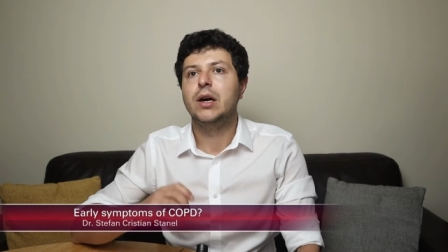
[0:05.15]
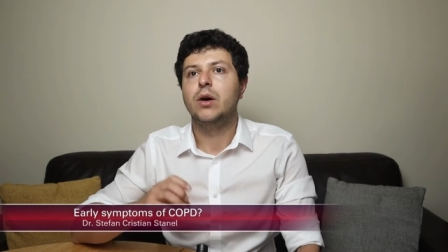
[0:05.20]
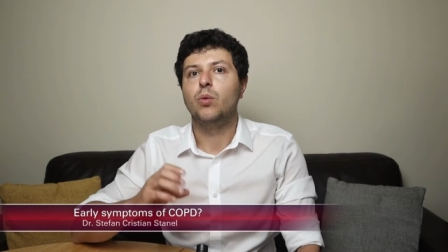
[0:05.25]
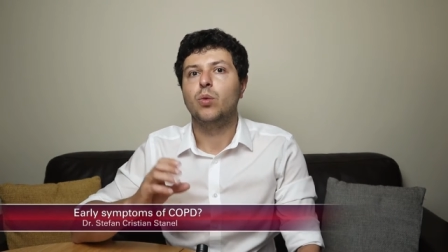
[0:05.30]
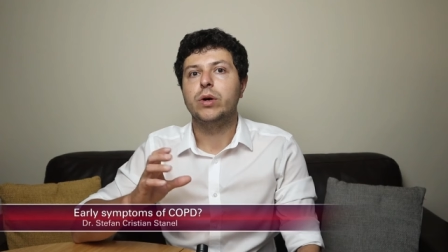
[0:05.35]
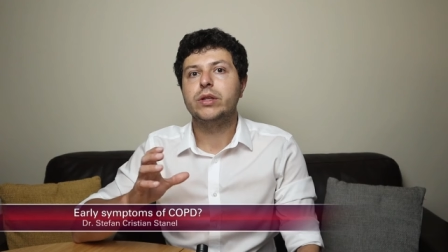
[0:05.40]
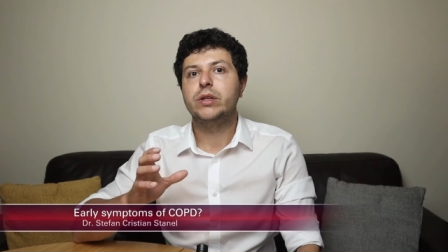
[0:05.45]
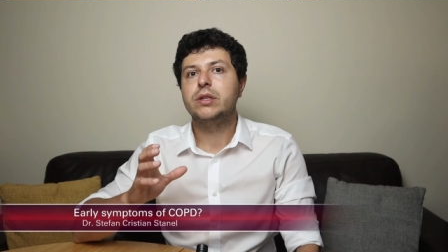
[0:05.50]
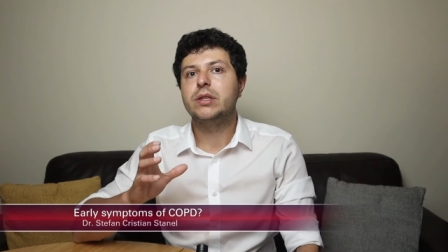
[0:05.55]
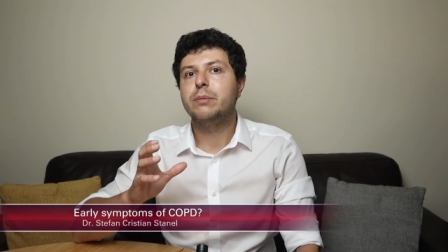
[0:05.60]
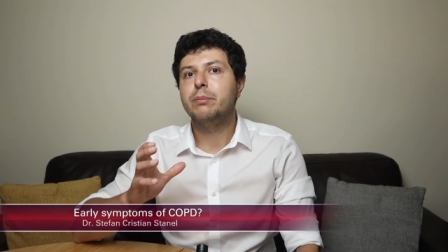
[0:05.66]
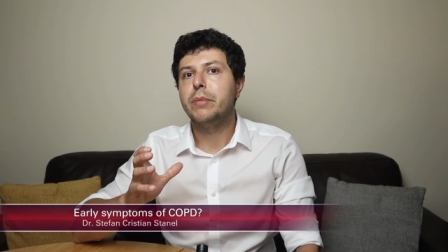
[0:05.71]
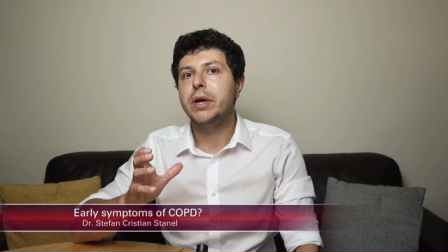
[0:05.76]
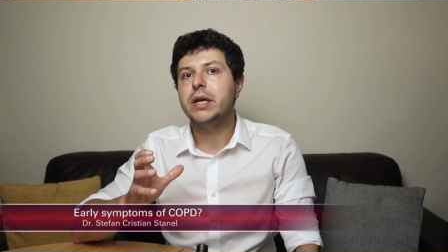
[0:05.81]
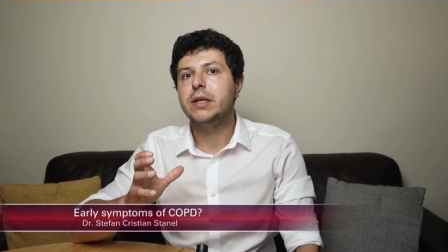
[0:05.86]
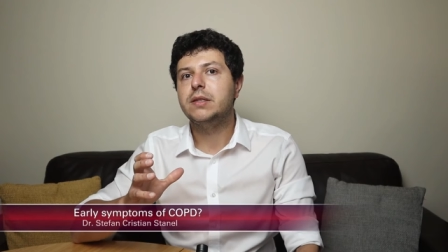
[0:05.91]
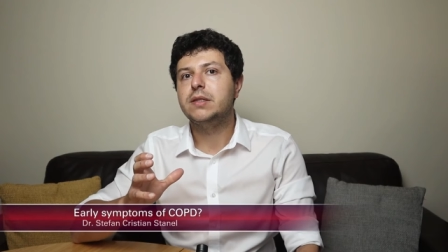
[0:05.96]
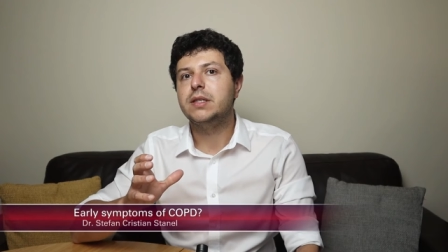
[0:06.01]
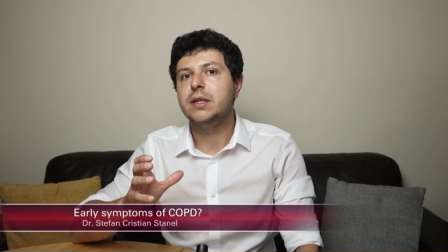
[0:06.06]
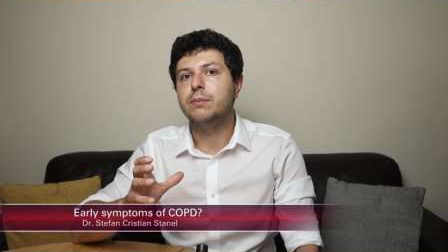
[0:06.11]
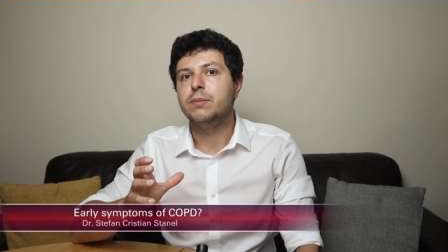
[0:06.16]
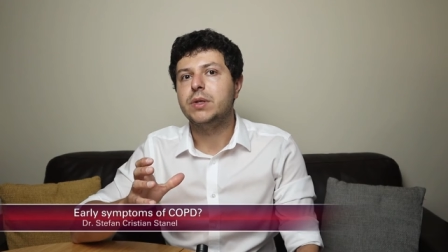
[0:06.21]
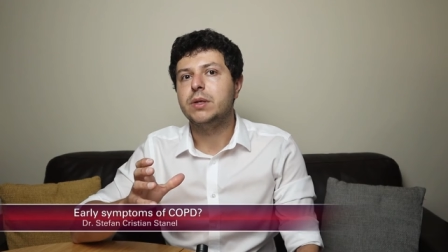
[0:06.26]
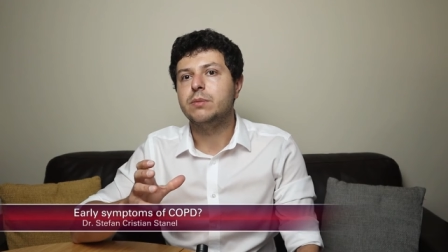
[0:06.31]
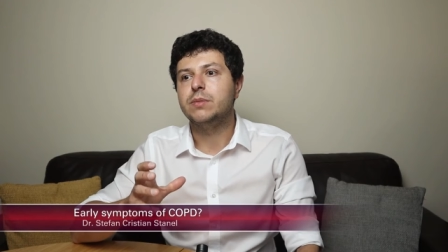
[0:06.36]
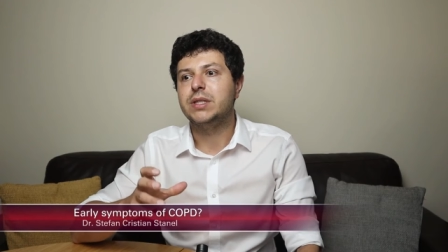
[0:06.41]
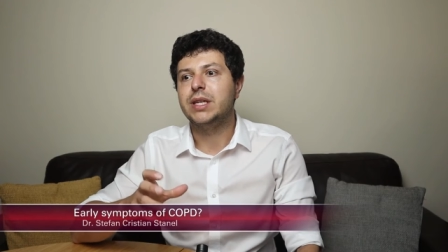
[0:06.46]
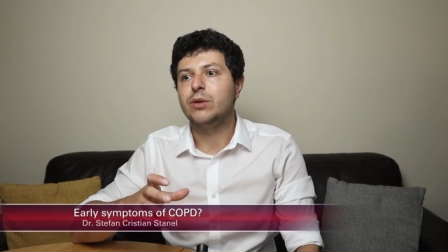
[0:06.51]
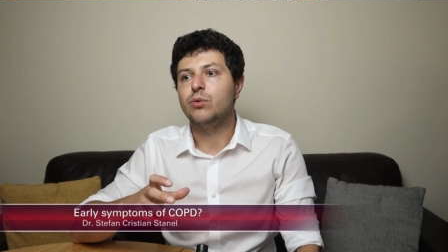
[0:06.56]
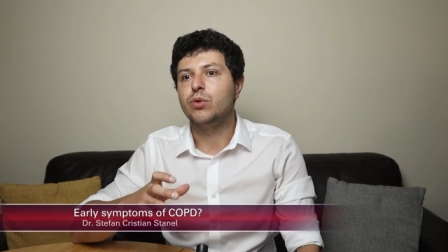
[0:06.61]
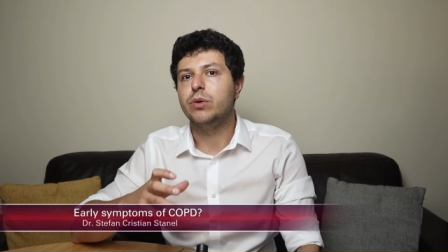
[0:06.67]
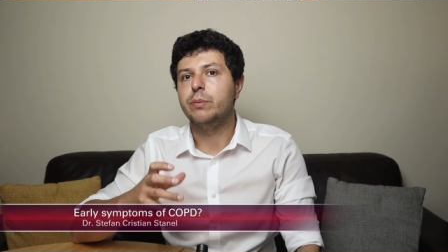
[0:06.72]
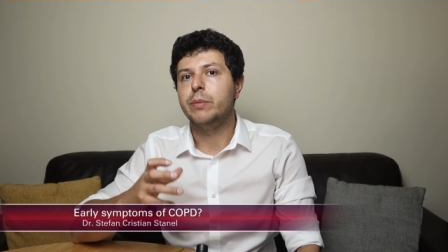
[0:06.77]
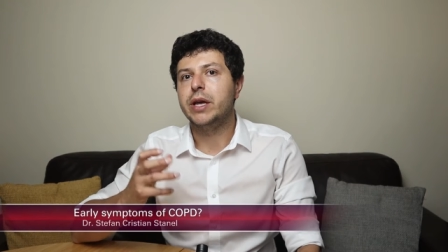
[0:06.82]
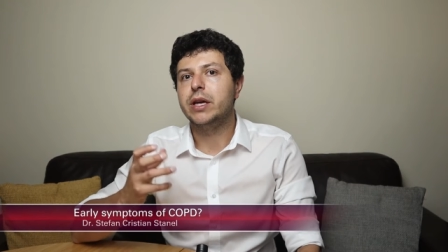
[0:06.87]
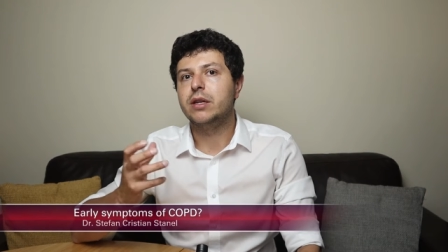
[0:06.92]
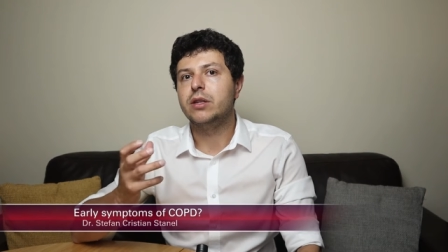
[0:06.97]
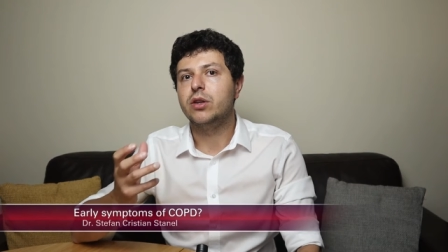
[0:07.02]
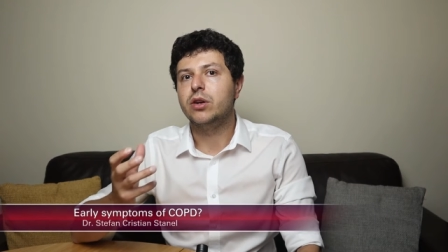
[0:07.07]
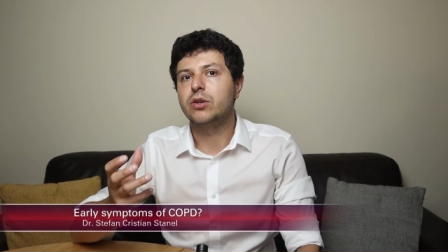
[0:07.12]
what are the main symptoms that would
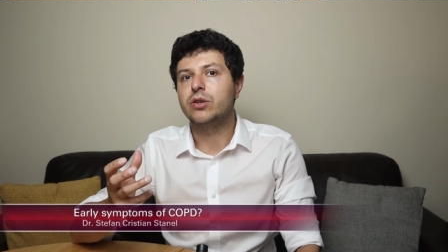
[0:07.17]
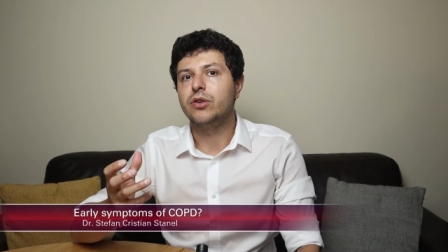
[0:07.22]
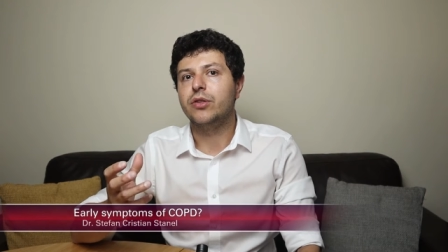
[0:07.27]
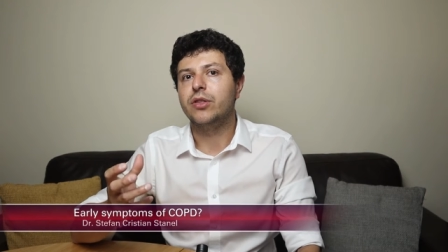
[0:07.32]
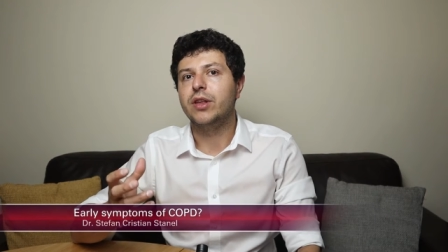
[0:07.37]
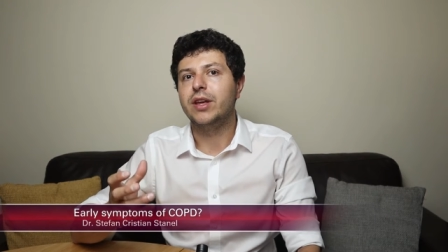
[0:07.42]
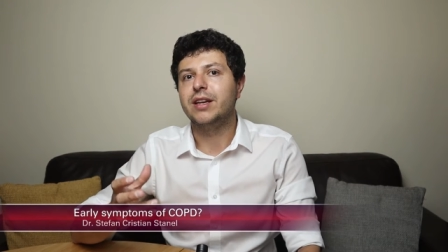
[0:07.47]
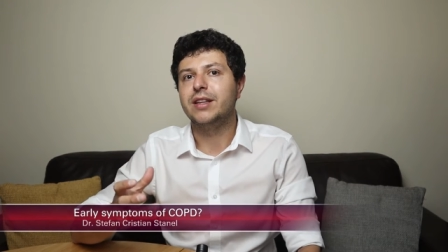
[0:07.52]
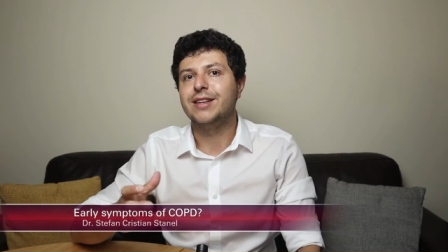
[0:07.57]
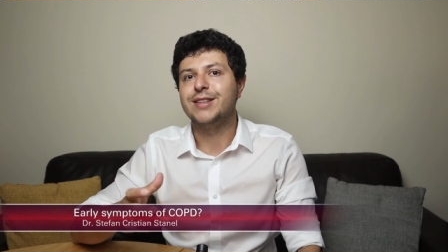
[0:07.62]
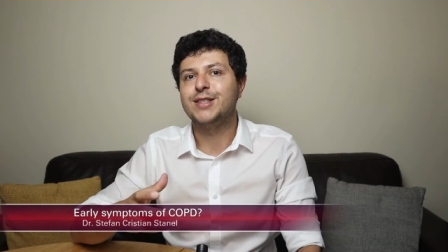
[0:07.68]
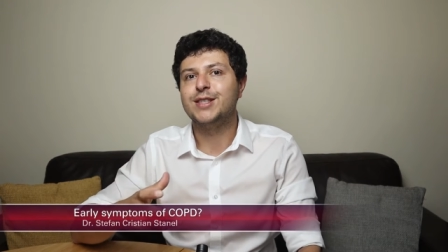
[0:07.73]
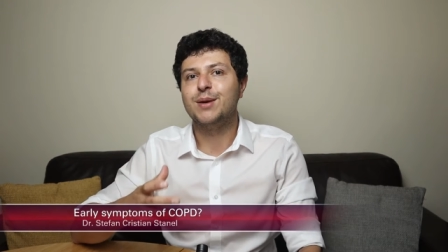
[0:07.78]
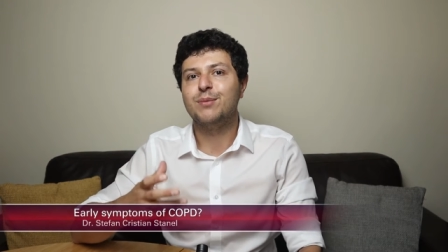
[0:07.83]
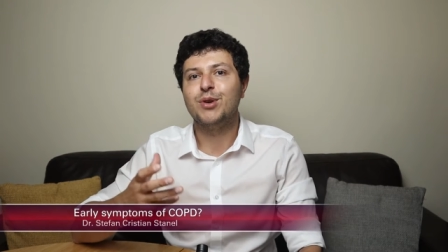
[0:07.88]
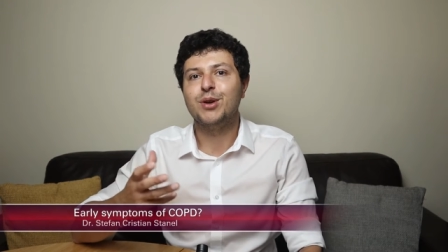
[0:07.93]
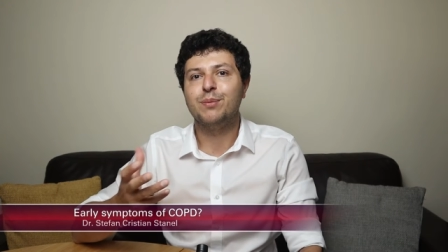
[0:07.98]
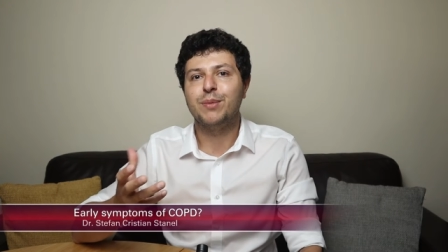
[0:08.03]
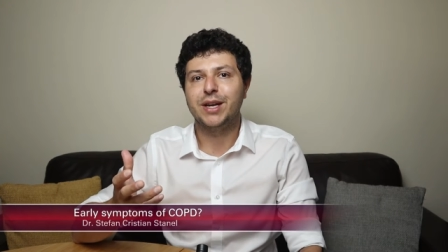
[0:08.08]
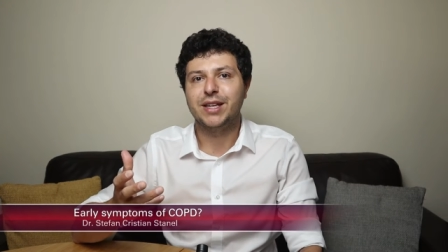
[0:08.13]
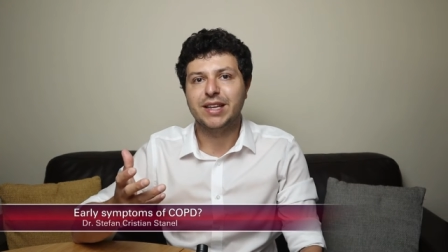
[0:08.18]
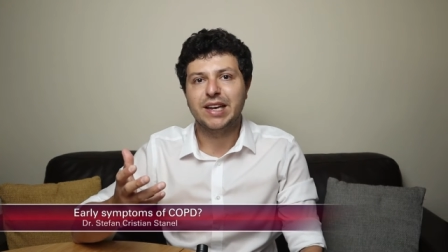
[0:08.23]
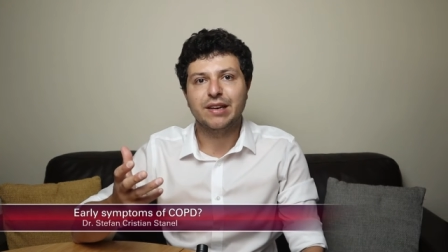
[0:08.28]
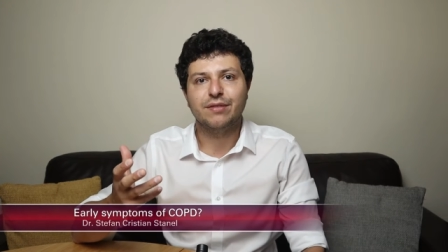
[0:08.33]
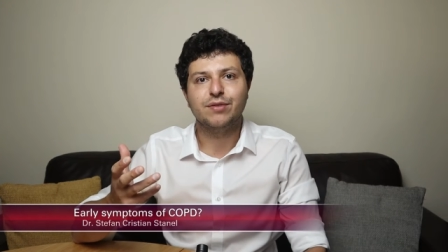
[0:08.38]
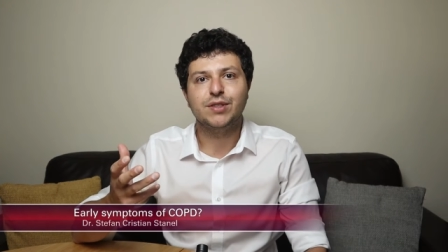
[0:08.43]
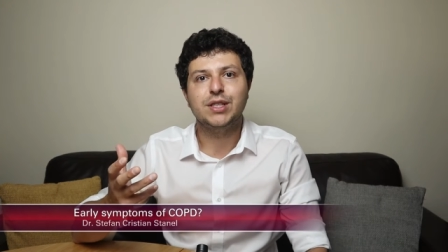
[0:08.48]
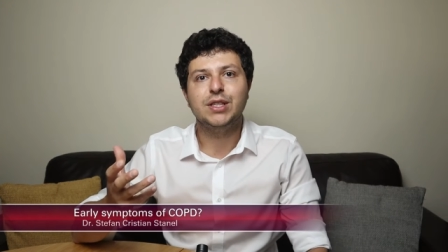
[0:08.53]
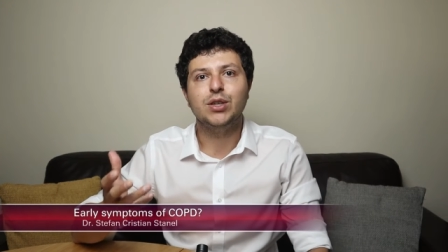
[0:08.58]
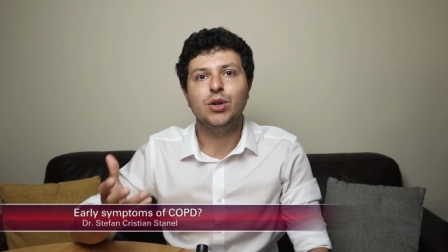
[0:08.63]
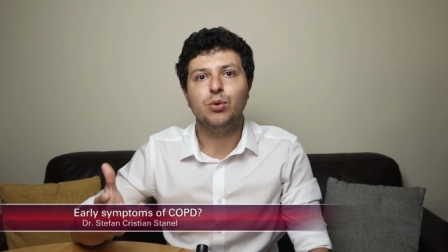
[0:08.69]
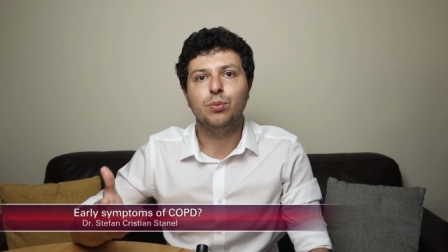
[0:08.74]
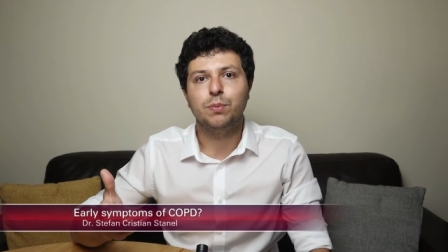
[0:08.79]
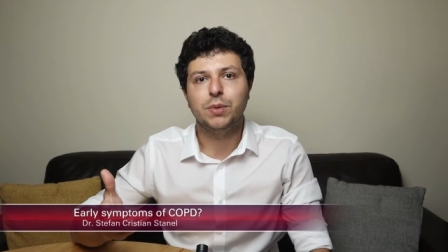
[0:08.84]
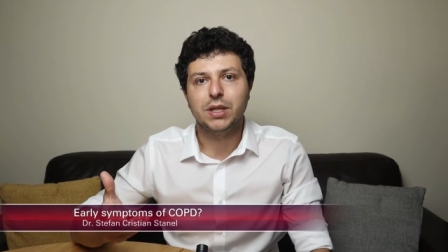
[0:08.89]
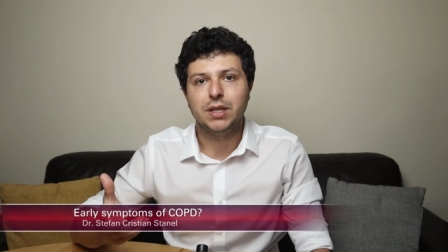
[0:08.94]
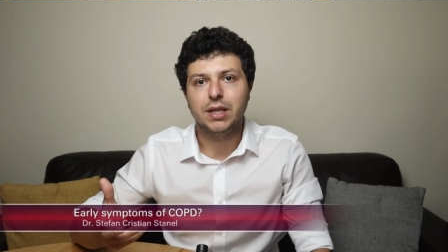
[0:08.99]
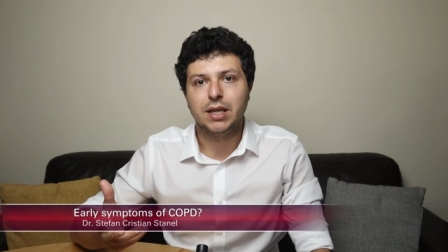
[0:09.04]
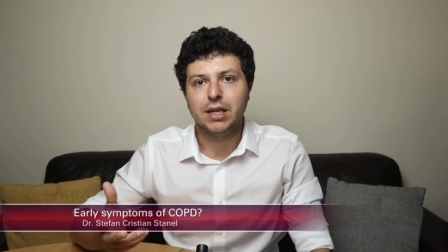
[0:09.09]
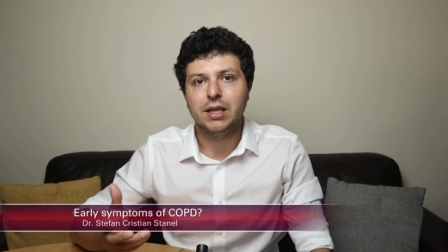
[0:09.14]
make a doctor think that someone might have
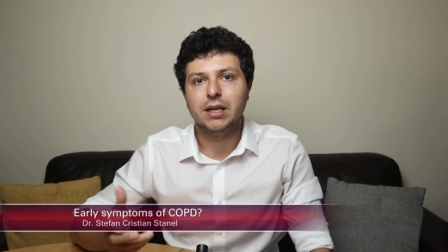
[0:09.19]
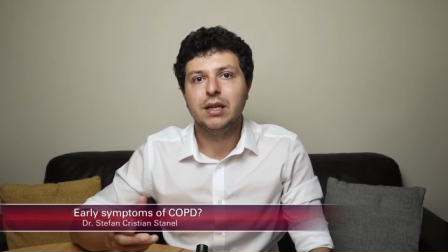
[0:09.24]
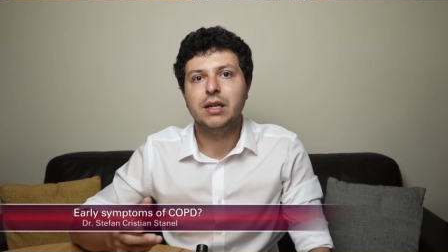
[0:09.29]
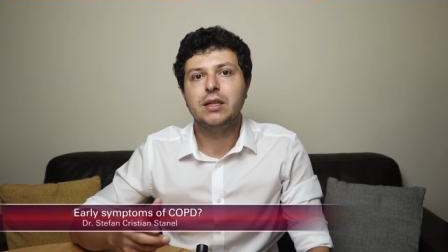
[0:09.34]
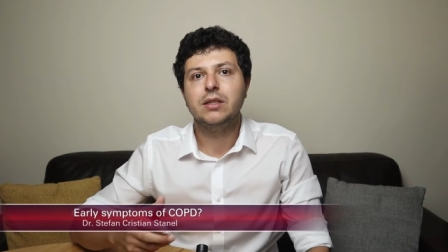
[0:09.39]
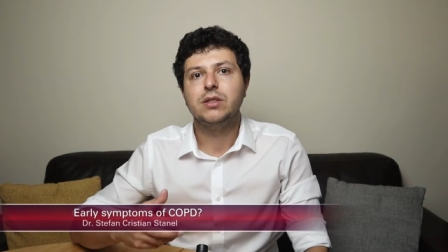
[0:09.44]
COPD.